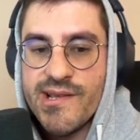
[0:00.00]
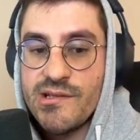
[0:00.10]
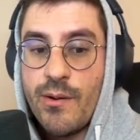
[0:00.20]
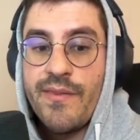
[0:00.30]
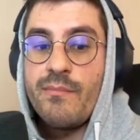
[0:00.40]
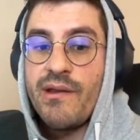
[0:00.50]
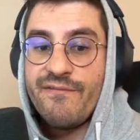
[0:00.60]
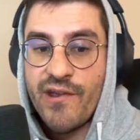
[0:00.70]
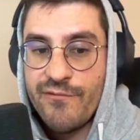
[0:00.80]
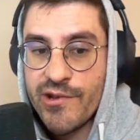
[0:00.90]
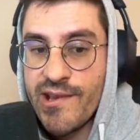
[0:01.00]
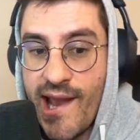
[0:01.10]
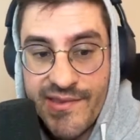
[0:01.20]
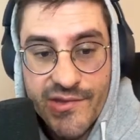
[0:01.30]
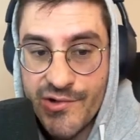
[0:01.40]
Is already my favorite
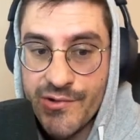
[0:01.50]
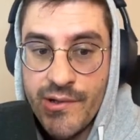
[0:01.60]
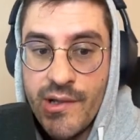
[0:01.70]
editor